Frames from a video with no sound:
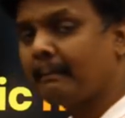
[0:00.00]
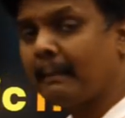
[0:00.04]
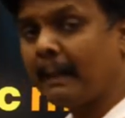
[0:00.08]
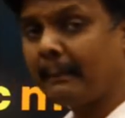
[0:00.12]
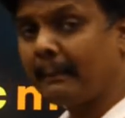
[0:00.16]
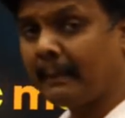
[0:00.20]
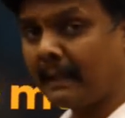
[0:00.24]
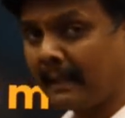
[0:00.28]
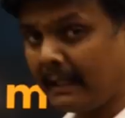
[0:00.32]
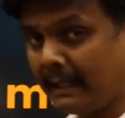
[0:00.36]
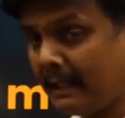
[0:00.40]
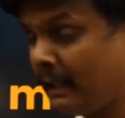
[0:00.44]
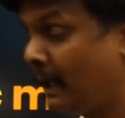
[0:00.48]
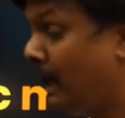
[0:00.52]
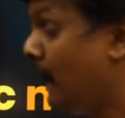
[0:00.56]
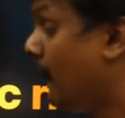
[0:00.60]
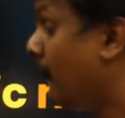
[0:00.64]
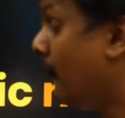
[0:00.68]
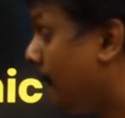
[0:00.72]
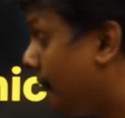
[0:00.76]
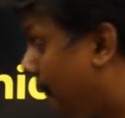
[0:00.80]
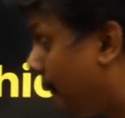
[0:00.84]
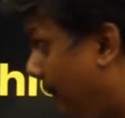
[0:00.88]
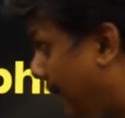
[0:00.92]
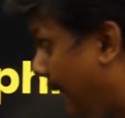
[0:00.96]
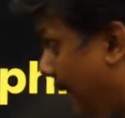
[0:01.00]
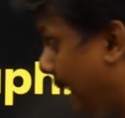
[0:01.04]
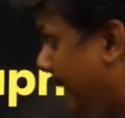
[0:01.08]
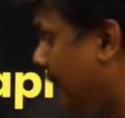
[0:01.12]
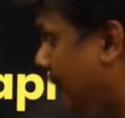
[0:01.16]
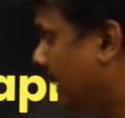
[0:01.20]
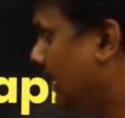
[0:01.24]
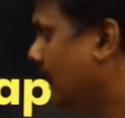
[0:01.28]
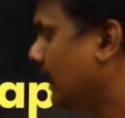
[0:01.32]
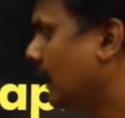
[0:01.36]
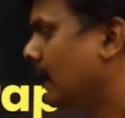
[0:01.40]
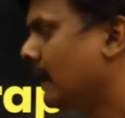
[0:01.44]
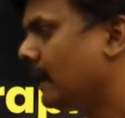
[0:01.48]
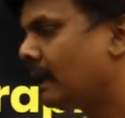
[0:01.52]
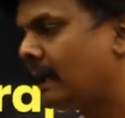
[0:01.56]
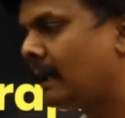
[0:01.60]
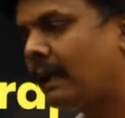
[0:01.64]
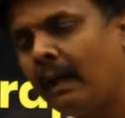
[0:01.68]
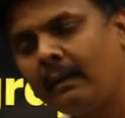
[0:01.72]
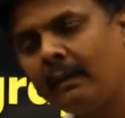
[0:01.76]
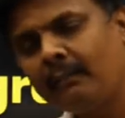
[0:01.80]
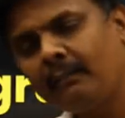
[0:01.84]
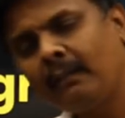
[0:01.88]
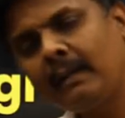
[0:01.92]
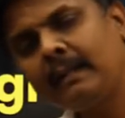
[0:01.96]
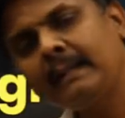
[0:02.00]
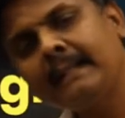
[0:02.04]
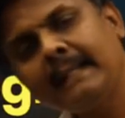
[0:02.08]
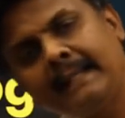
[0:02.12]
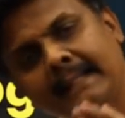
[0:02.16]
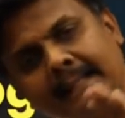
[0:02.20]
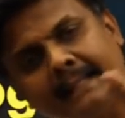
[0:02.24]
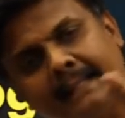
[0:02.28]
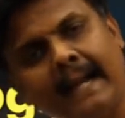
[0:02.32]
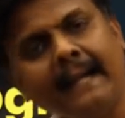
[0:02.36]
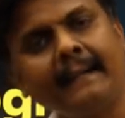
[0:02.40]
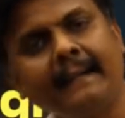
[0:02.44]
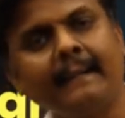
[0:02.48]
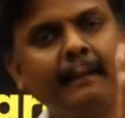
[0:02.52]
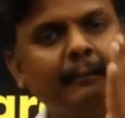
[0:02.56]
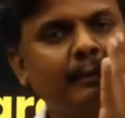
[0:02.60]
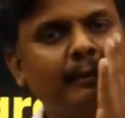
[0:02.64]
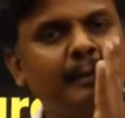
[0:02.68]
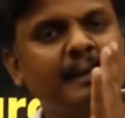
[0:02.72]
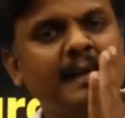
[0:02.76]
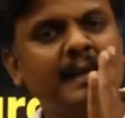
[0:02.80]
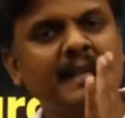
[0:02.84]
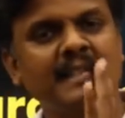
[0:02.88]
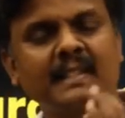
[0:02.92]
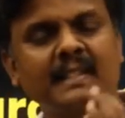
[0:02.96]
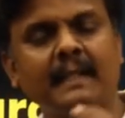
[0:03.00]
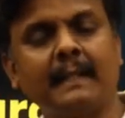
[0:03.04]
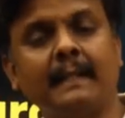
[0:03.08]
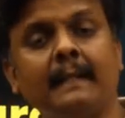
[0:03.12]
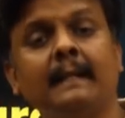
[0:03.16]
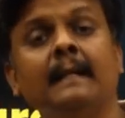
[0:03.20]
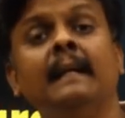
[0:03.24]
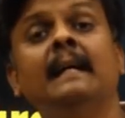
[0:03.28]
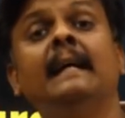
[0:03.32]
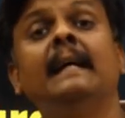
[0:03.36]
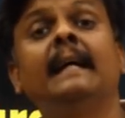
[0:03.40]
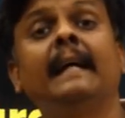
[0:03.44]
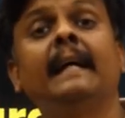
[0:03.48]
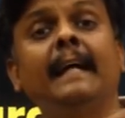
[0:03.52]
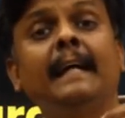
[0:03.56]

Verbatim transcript: memory by converting that information